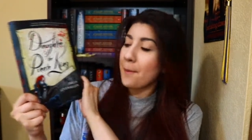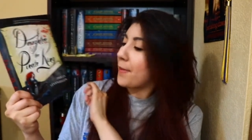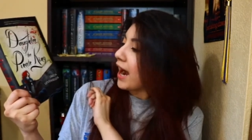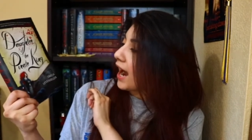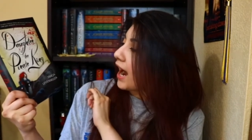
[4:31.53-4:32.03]

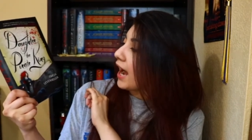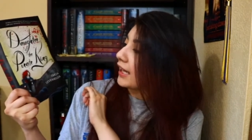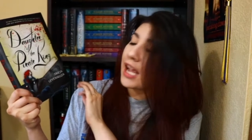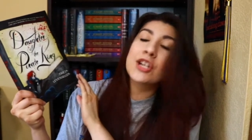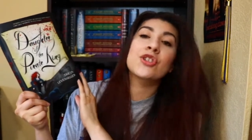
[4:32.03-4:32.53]

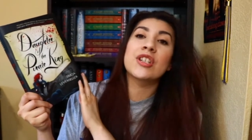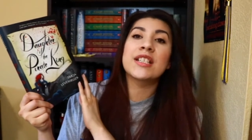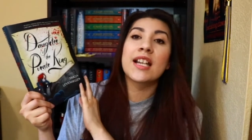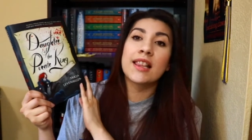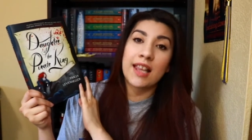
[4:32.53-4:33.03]
by
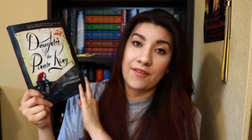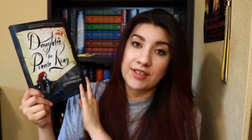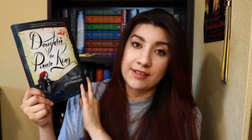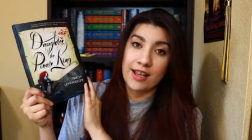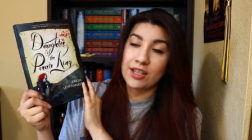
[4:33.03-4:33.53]
Tricia
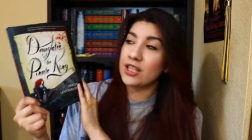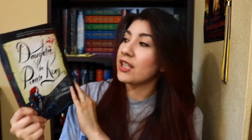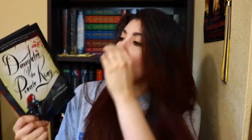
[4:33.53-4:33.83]
Levenseller.